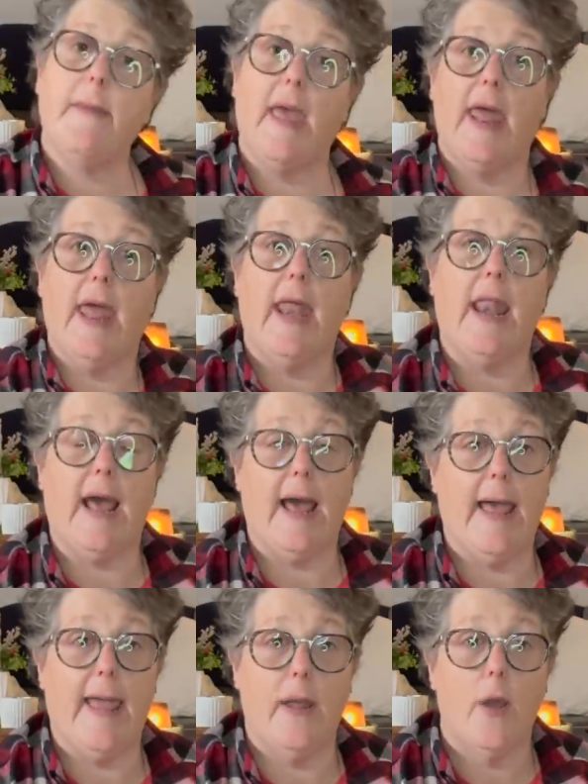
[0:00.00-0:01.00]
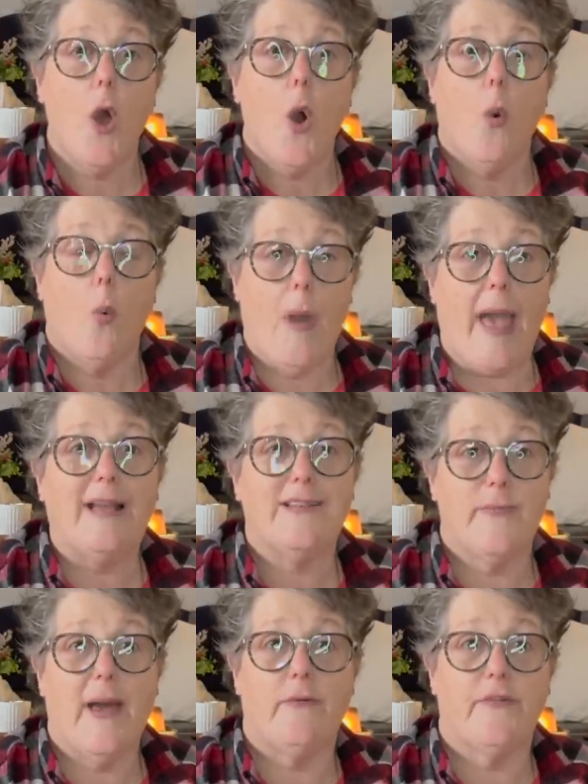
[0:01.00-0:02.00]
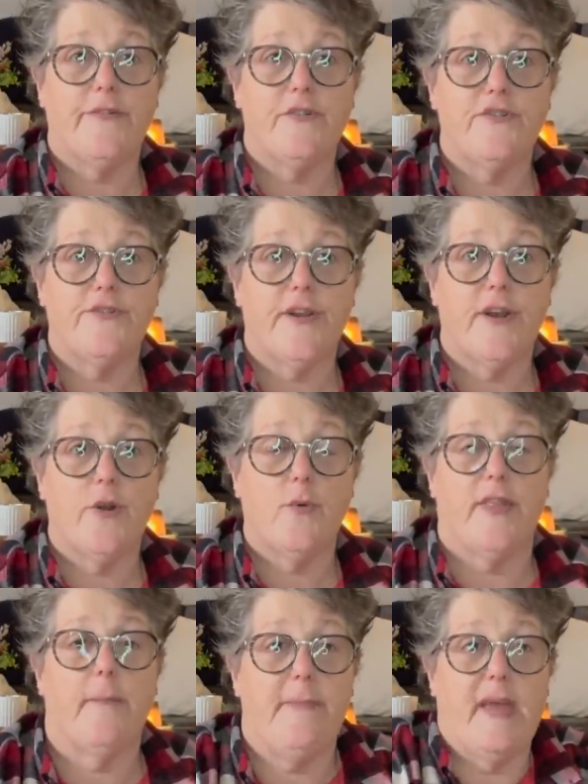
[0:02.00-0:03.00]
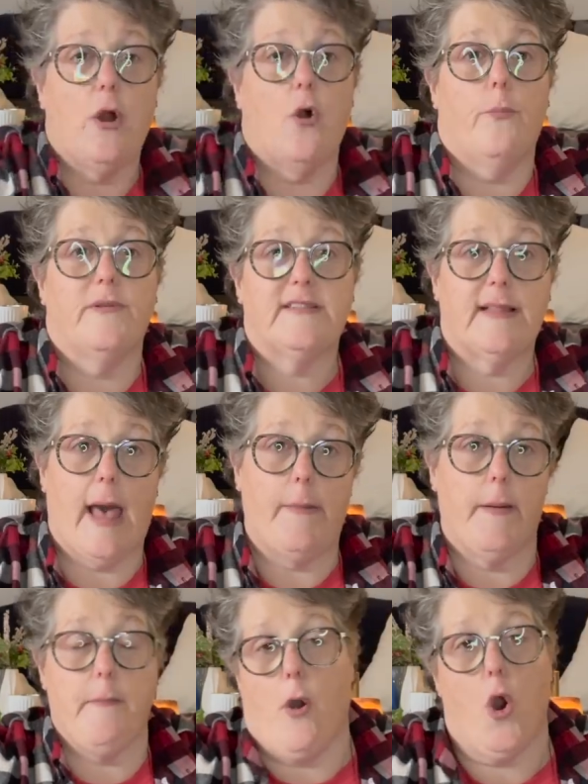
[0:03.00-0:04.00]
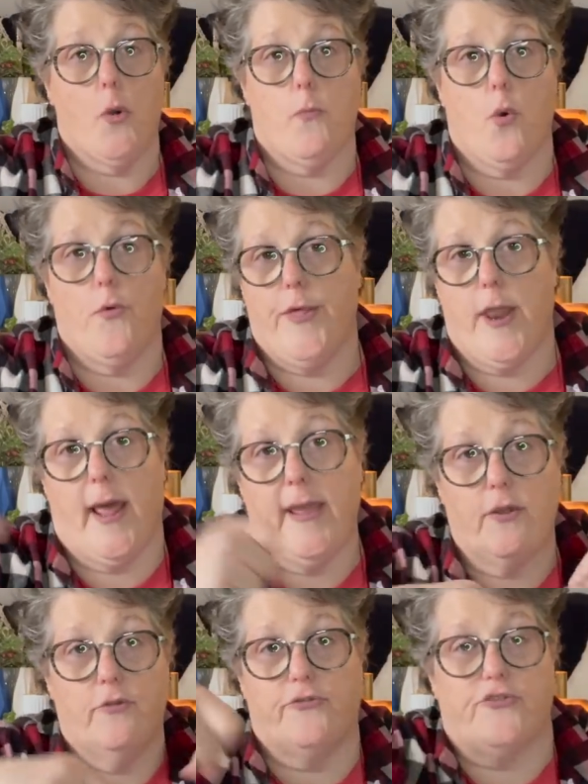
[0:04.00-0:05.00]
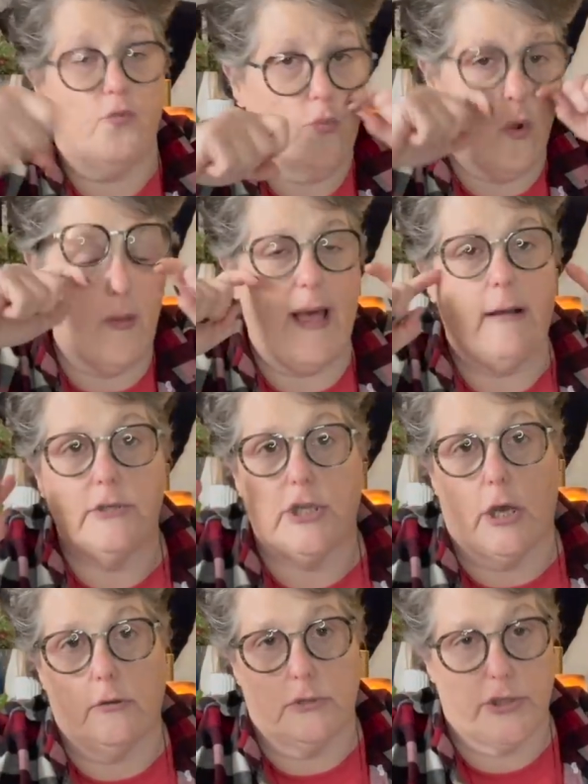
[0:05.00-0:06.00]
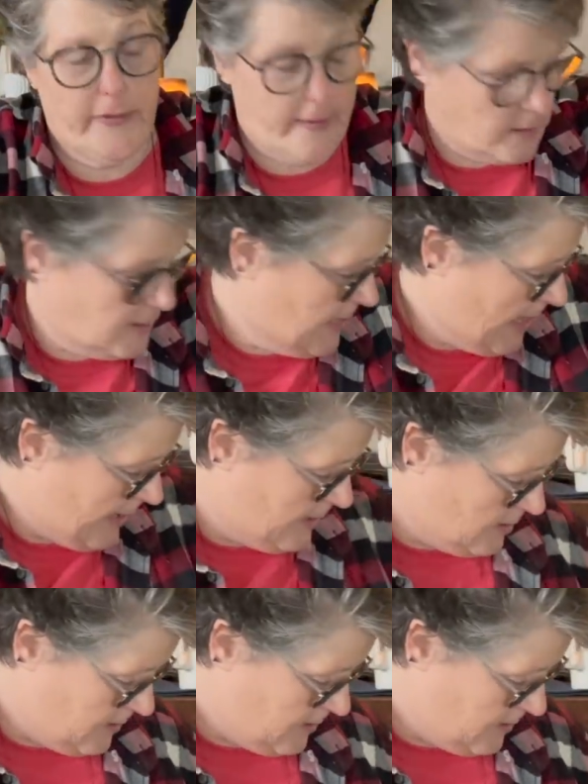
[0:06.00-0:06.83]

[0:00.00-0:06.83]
and I whacked my refrigerator with a big old slab of marble that I used to roll out dough. So there's that.